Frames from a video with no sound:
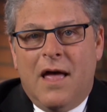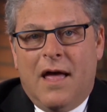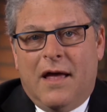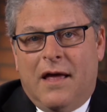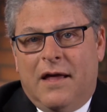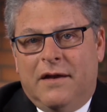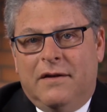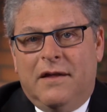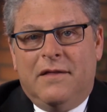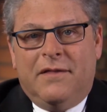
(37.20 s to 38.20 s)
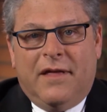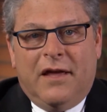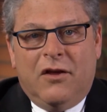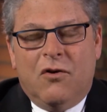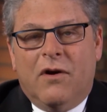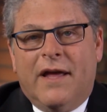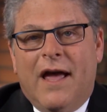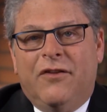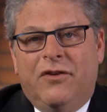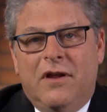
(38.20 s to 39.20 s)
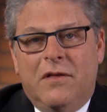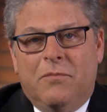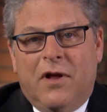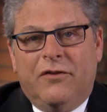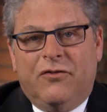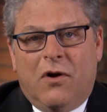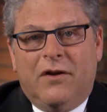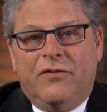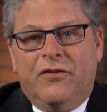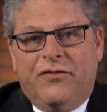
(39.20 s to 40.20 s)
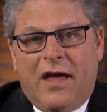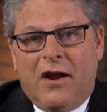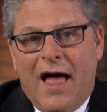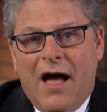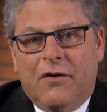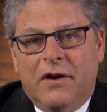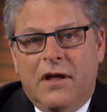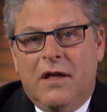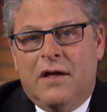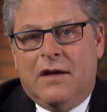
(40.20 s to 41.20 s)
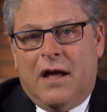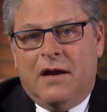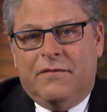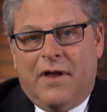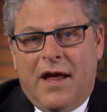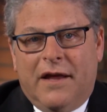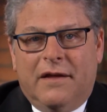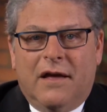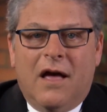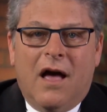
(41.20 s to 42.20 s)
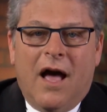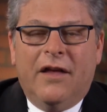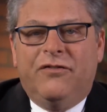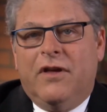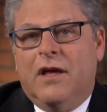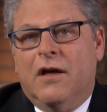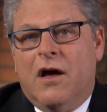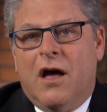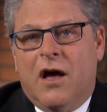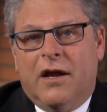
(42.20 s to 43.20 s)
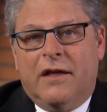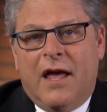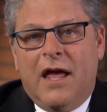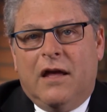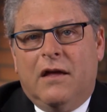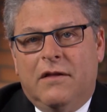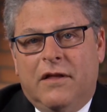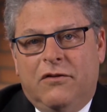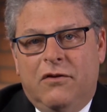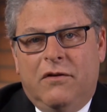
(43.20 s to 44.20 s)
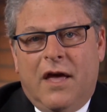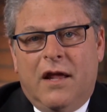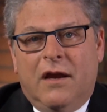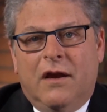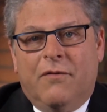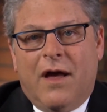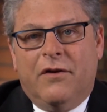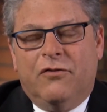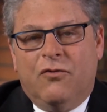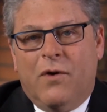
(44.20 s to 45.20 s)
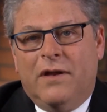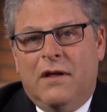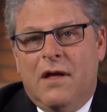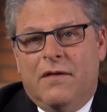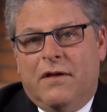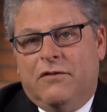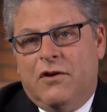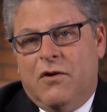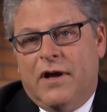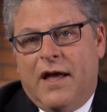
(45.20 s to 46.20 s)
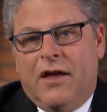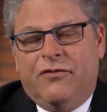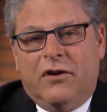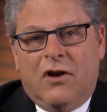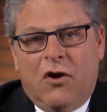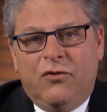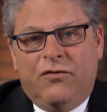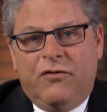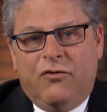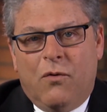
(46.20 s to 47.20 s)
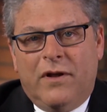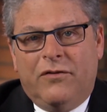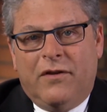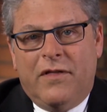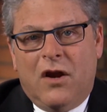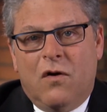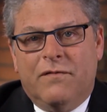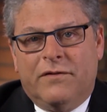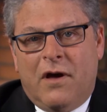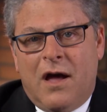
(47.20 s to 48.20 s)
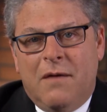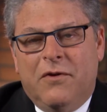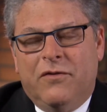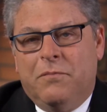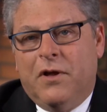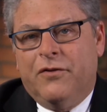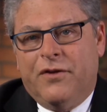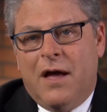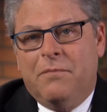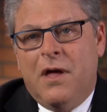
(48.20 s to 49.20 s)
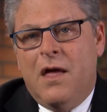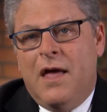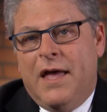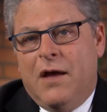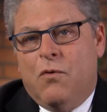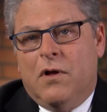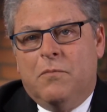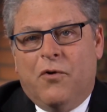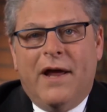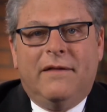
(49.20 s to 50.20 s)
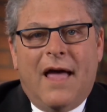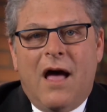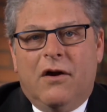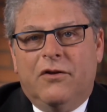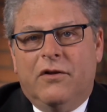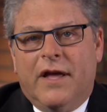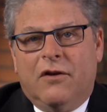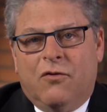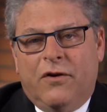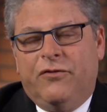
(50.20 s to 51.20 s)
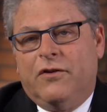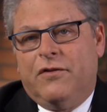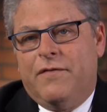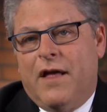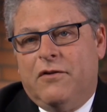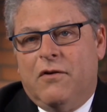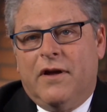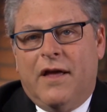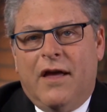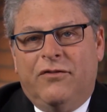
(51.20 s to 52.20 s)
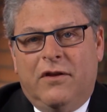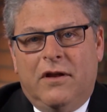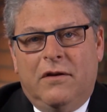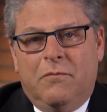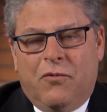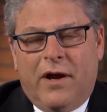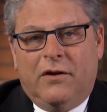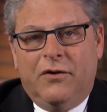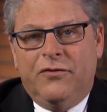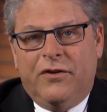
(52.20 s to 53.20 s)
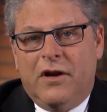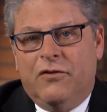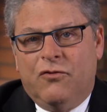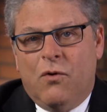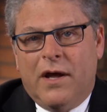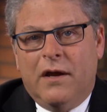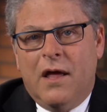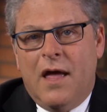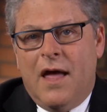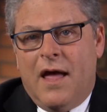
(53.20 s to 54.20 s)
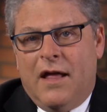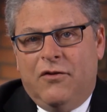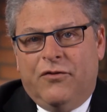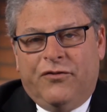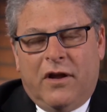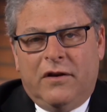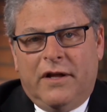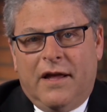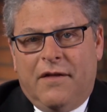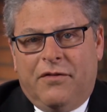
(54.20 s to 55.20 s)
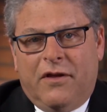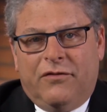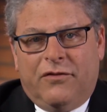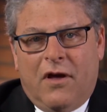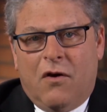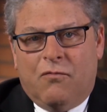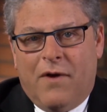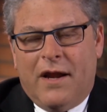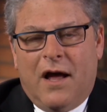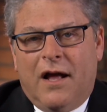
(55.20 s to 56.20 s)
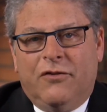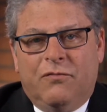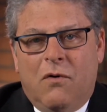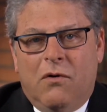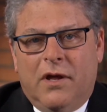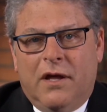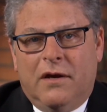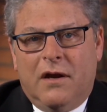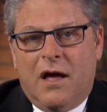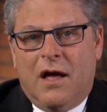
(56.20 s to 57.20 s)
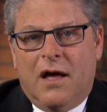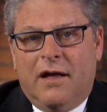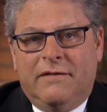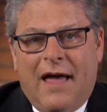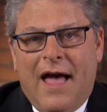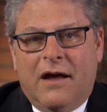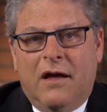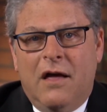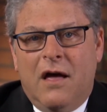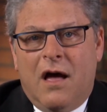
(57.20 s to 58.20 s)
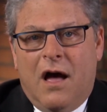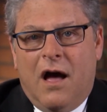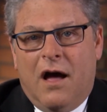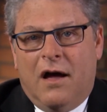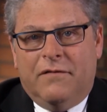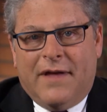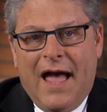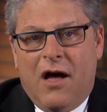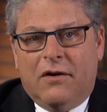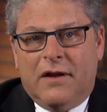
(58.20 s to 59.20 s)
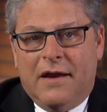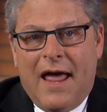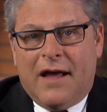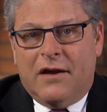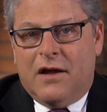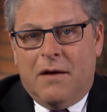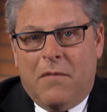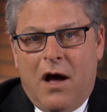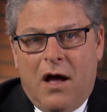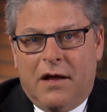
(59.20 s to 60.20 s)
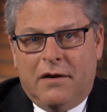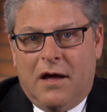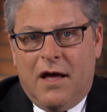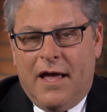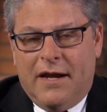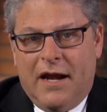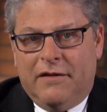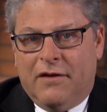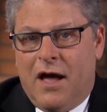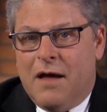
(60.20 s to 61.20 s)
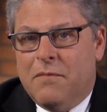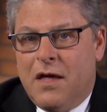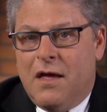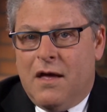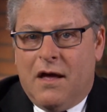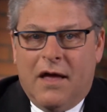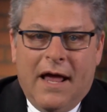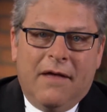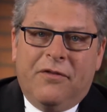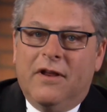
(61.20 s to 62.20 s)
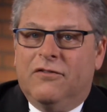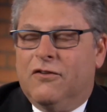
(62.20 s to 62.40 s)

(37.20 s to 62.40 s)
and the uric acid in the blood starts to settle out, kind of like uh, icing on, on, a cake that you get in, around a joint, that the uric acid coats the joints, and then over time, as it builds up, it will break down, and you'll get crystals of that uric acid break loose in a joint, and you suddenly get this uh, red hot, swollen uh, attack uh, of gout, and that can come on uh, at any time uh, Anthony's